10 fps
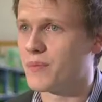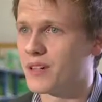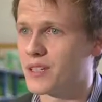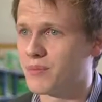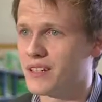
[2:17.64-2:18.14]

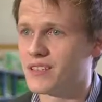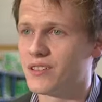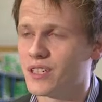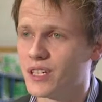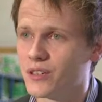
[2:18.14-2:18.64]
marketplaces,
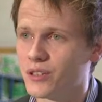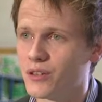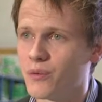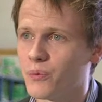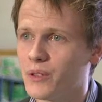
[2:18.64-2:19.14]
looking at
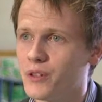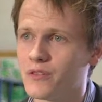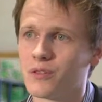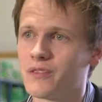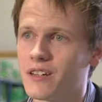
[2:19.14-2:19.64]
Europe, we know
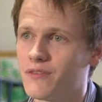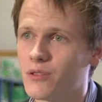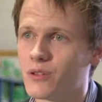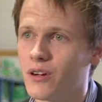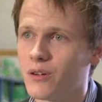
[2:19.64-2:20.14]
they're only a
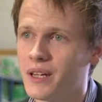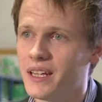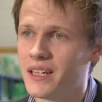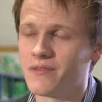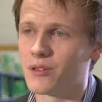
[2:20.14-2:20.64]
phone call
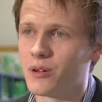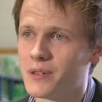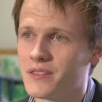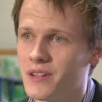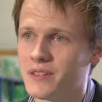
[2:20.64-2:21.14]
away and they're
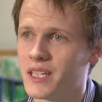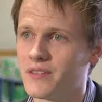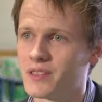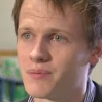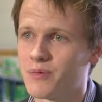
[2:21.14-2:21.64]
always there to
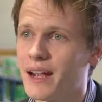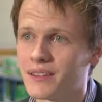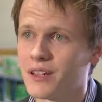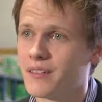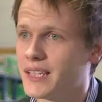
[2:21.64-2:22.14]
give us
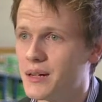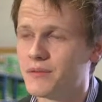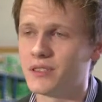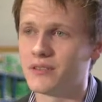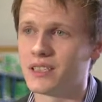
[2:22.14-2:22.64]
practical and helpful